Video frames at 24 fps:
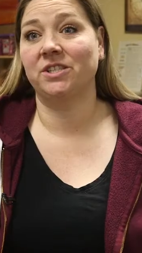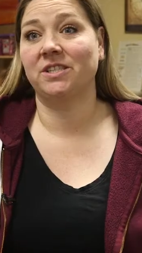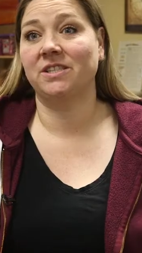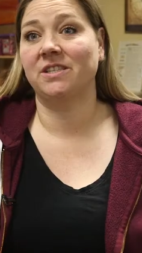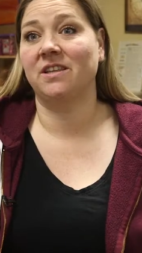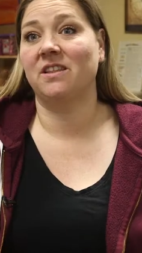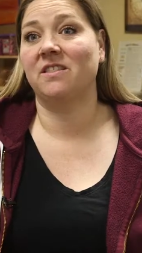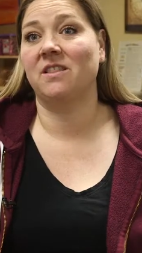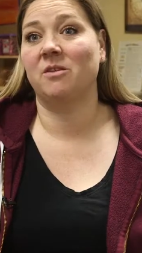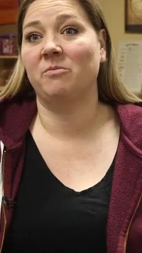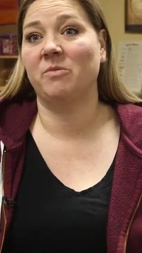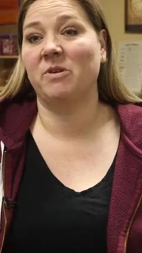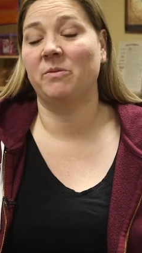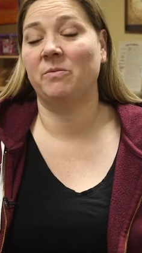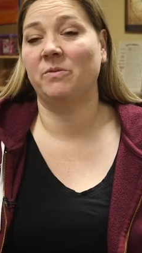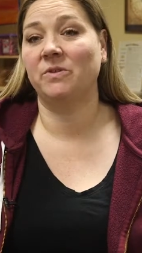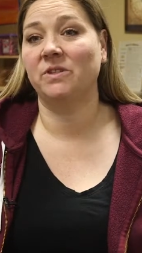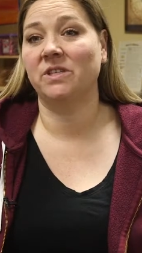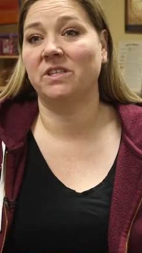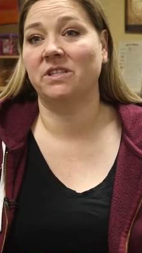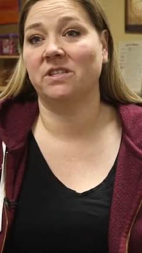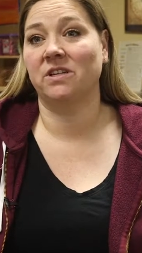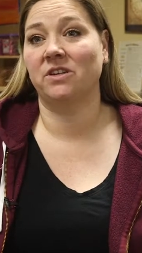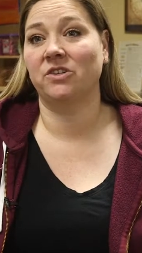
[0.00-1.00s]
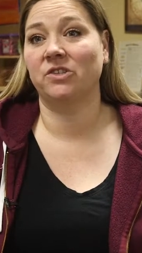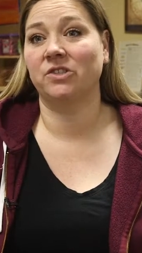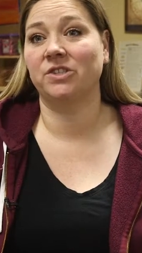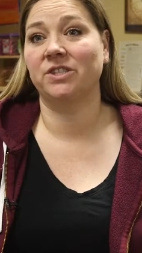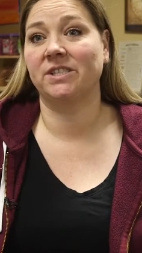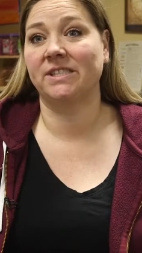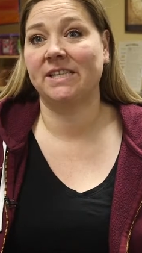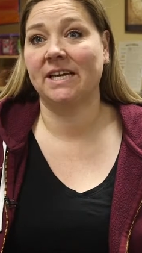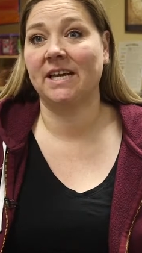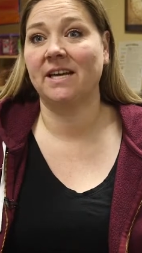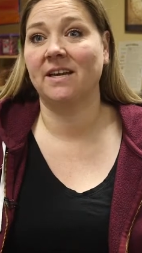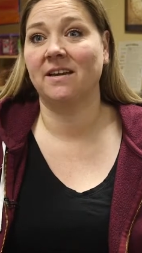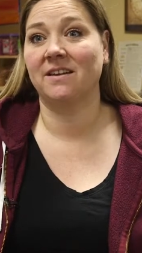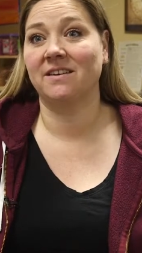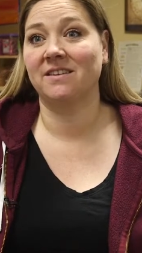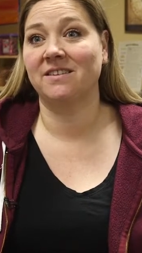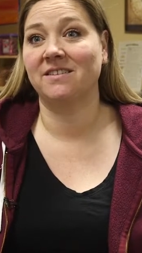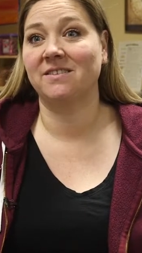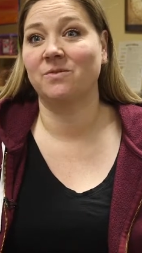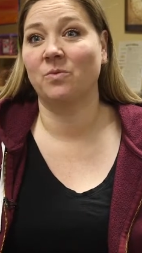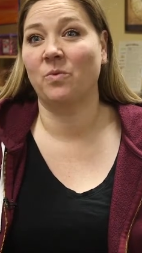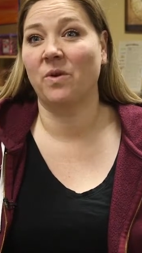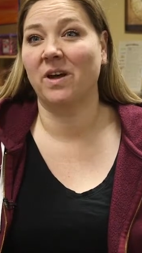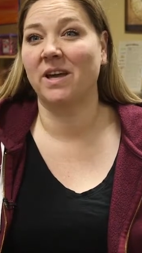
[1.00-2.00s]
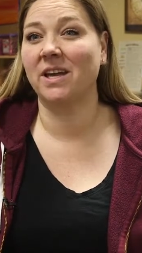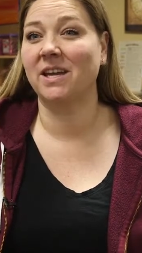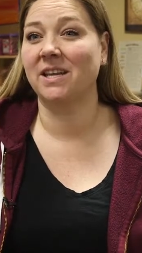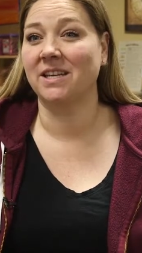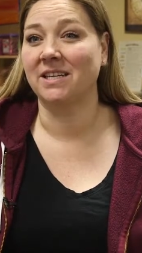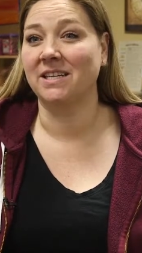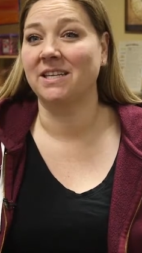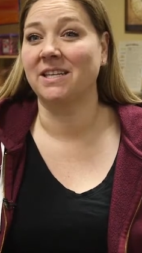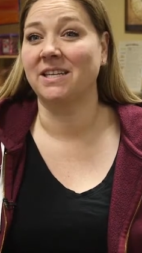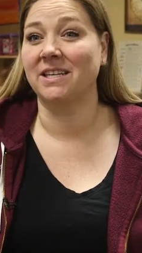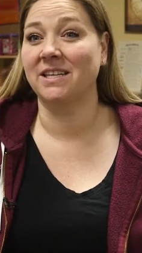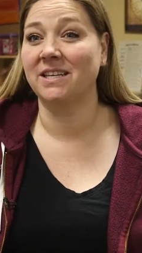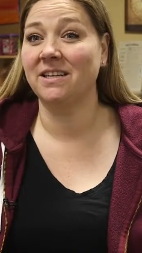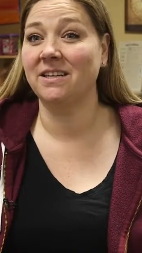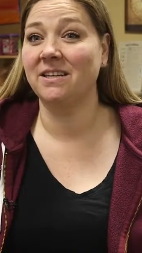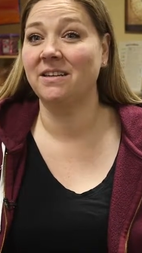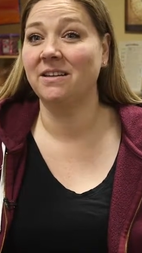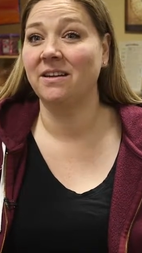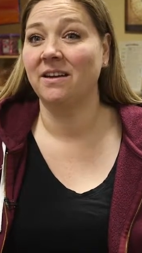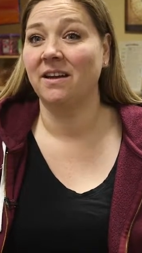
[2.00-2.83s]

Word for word: just that the people didn't understand what he needed.